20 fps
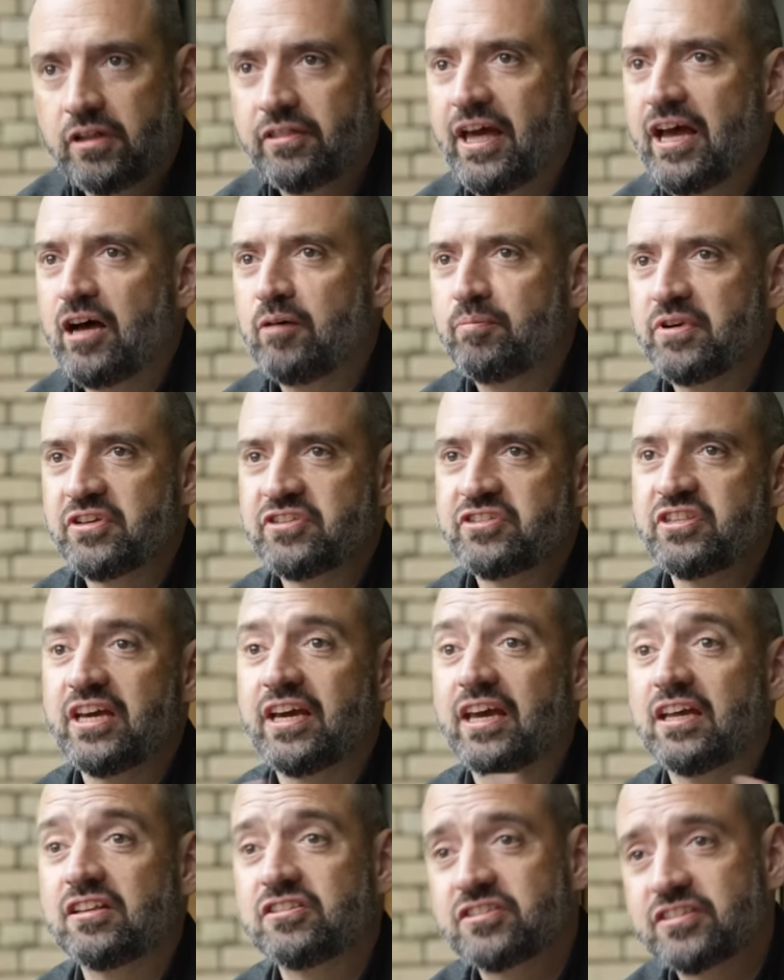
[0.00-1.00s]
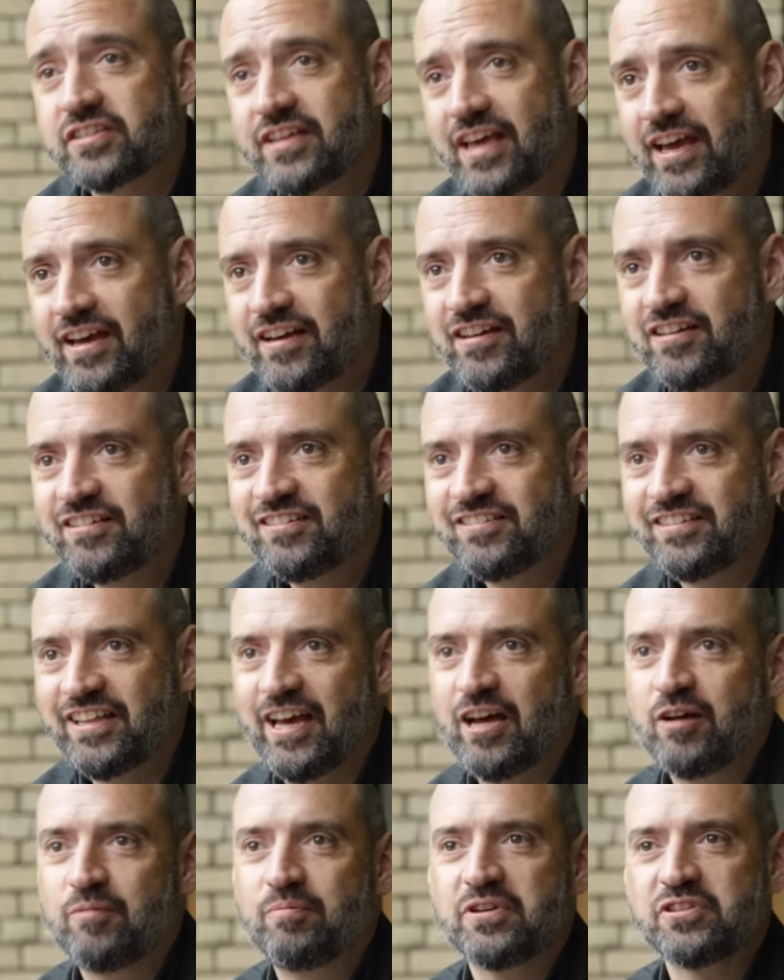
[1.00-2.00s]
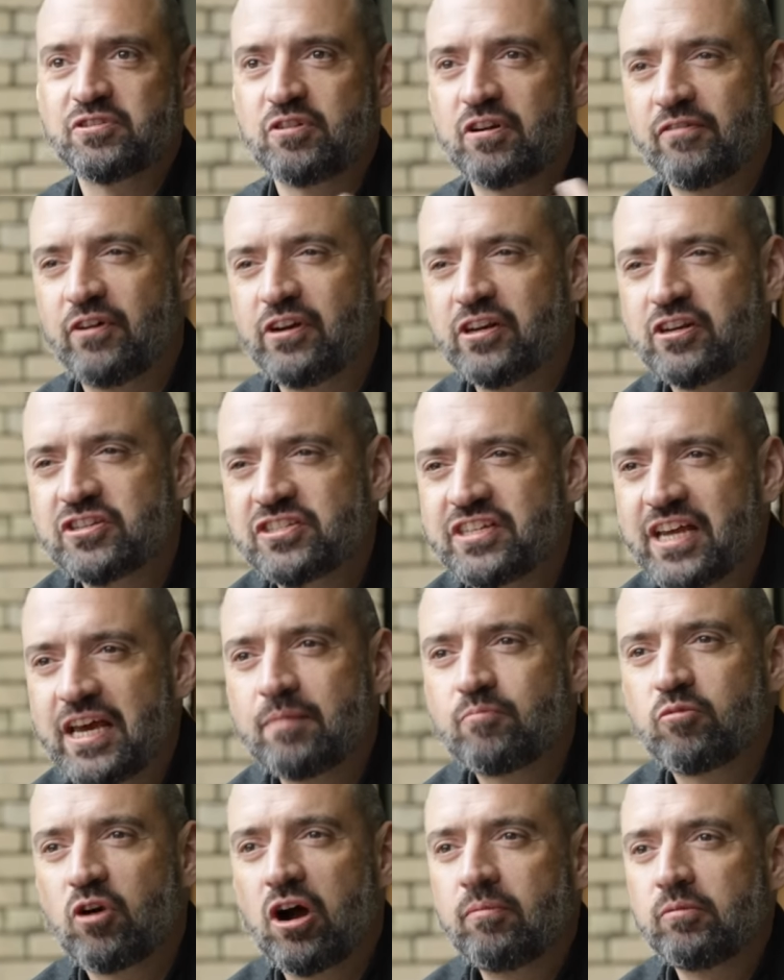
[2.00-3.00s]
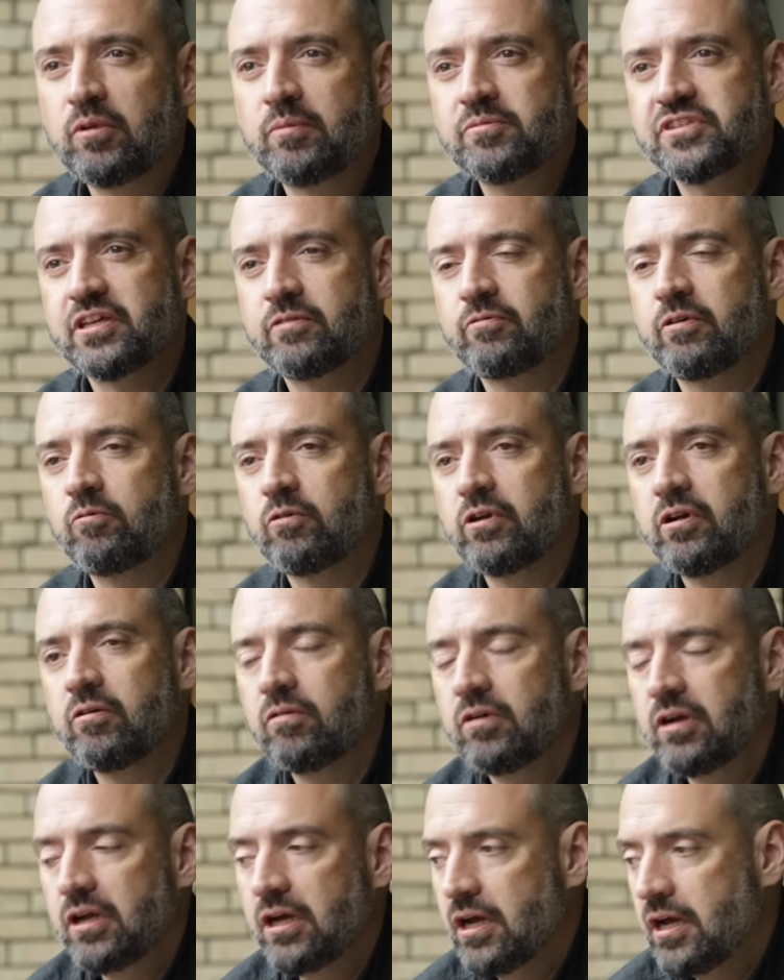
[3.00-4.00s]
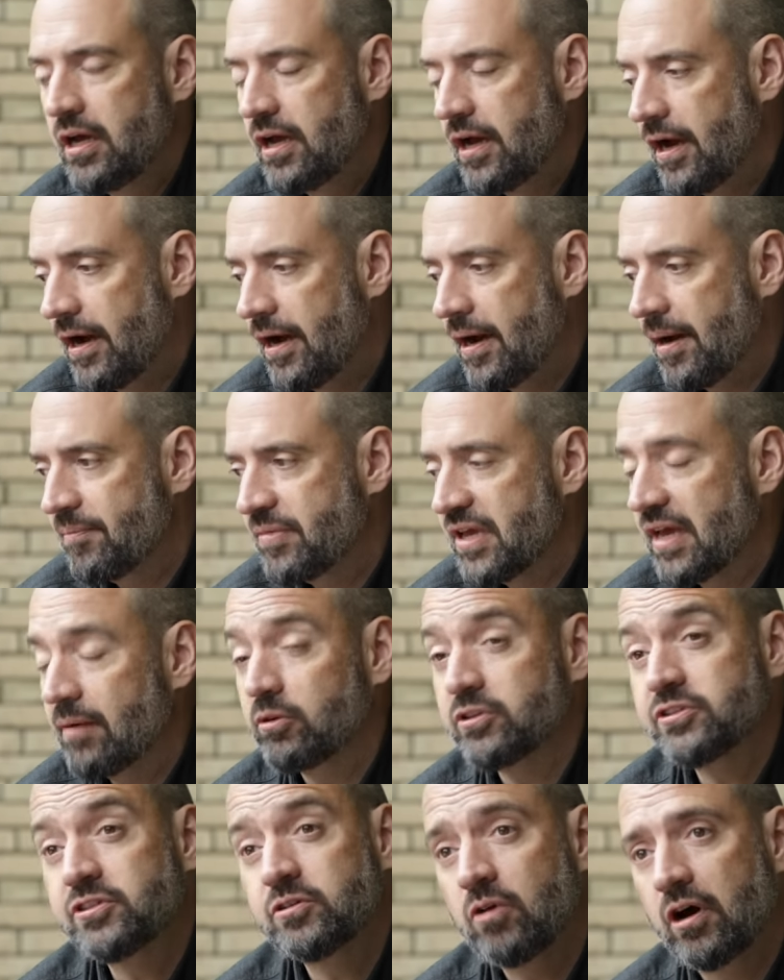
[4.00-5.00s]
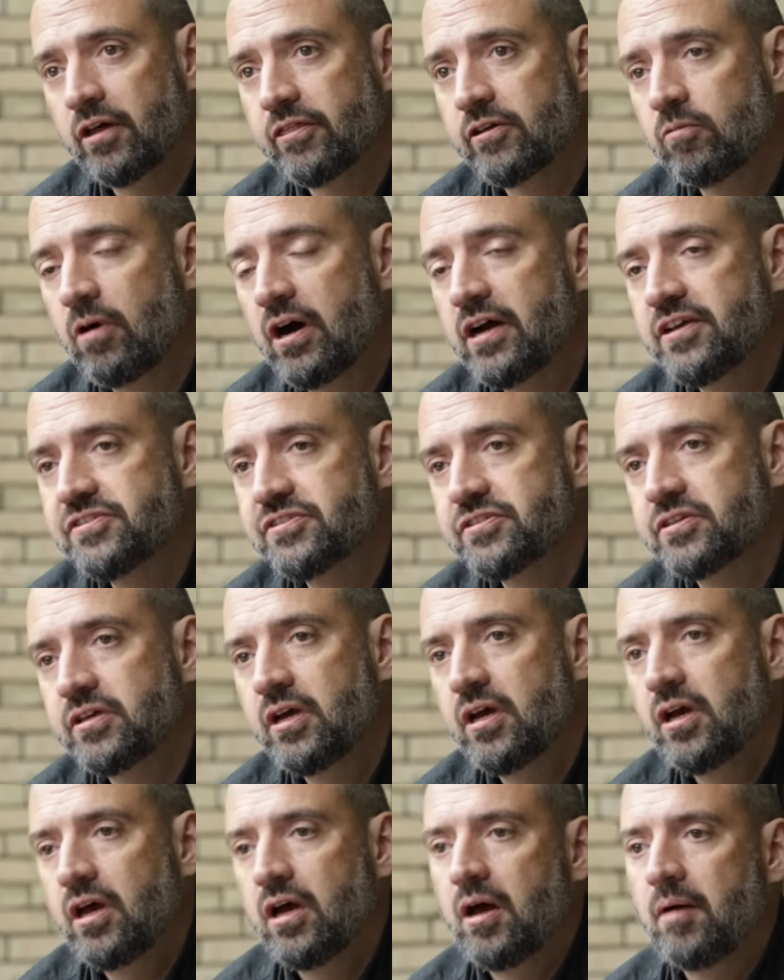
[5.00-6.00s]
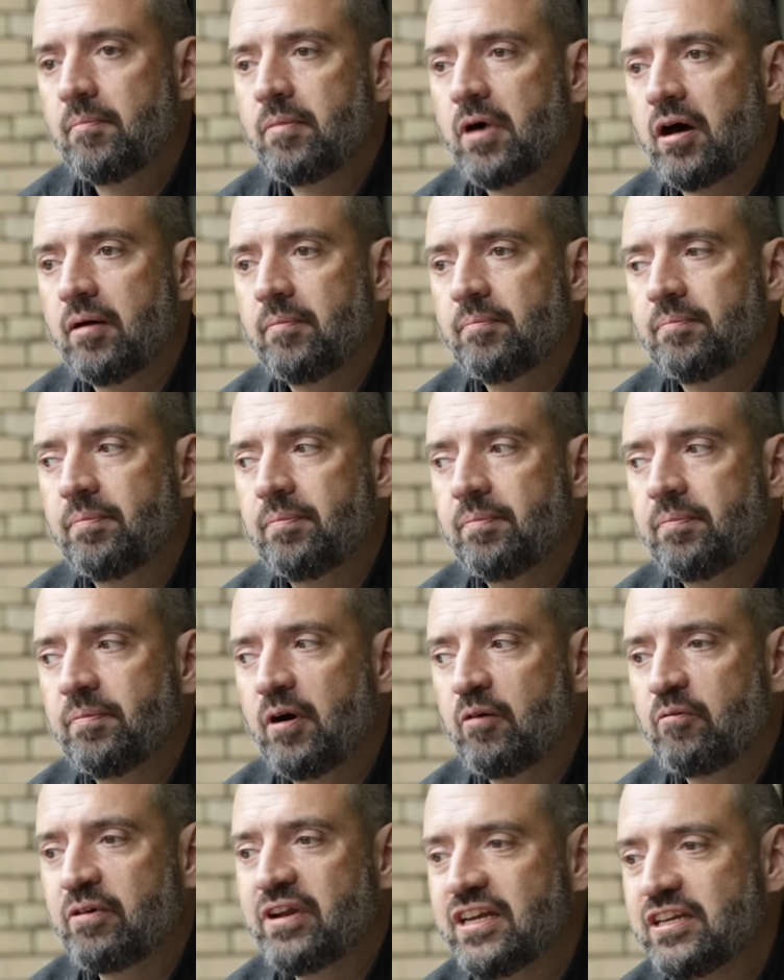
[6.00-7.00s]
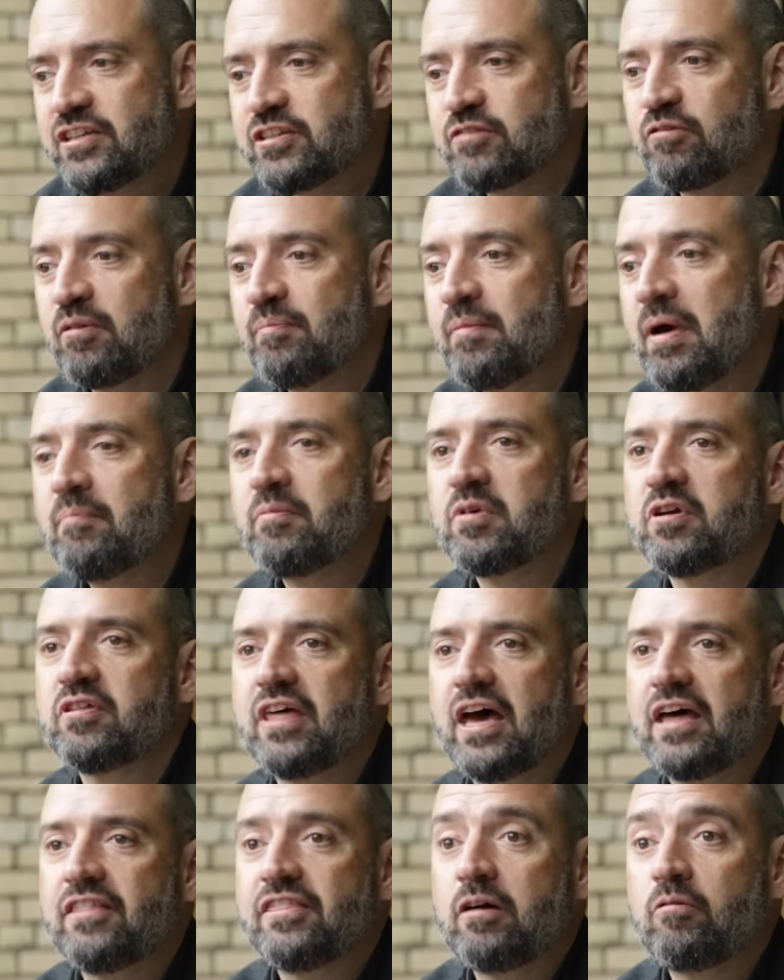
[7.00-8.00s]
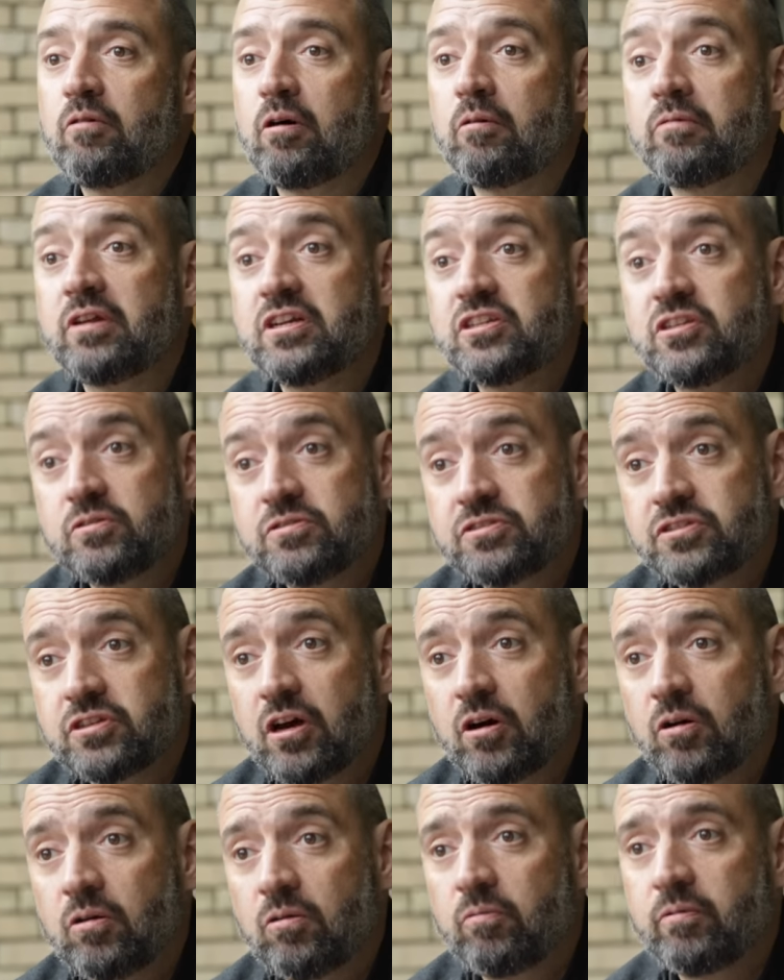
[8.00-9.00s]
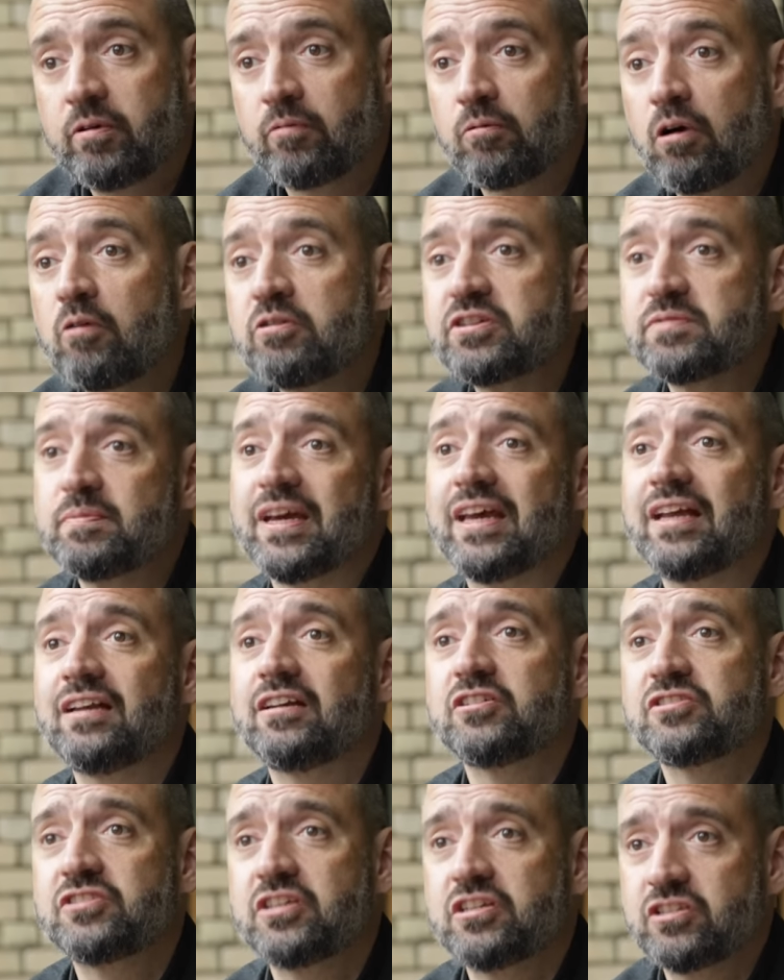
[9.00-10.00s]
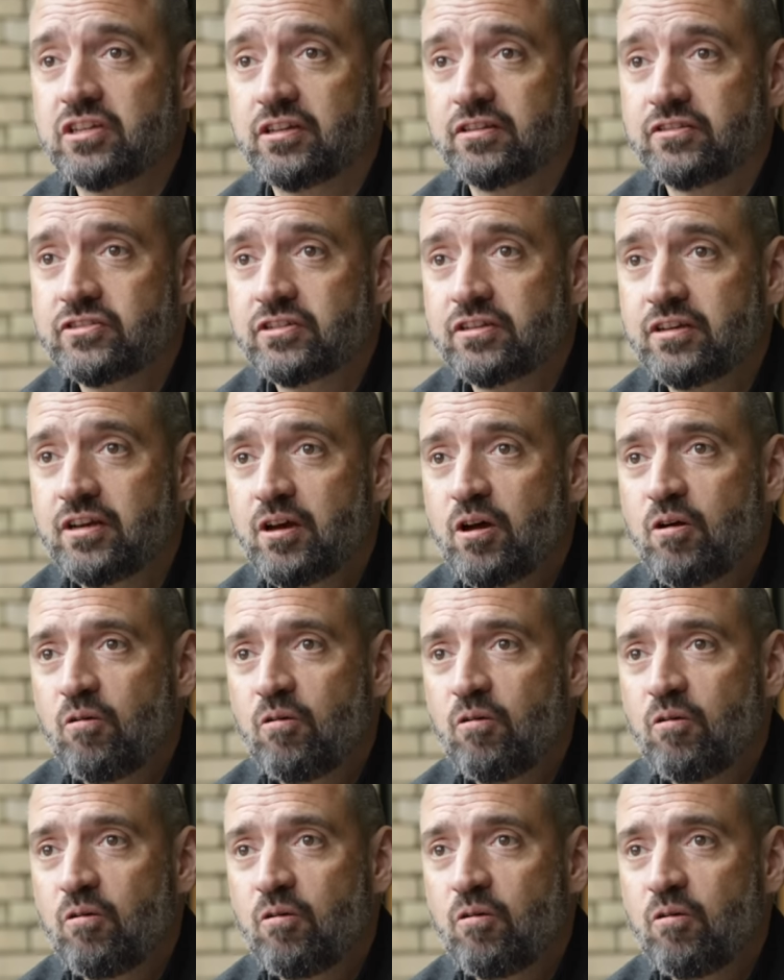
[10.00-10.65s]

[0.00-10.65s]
They help us think at scale. They help us sort of understand problems that we wouldn't um, be able to otherwise. But, but we need to remember that, that when we do so, we're always making decisions.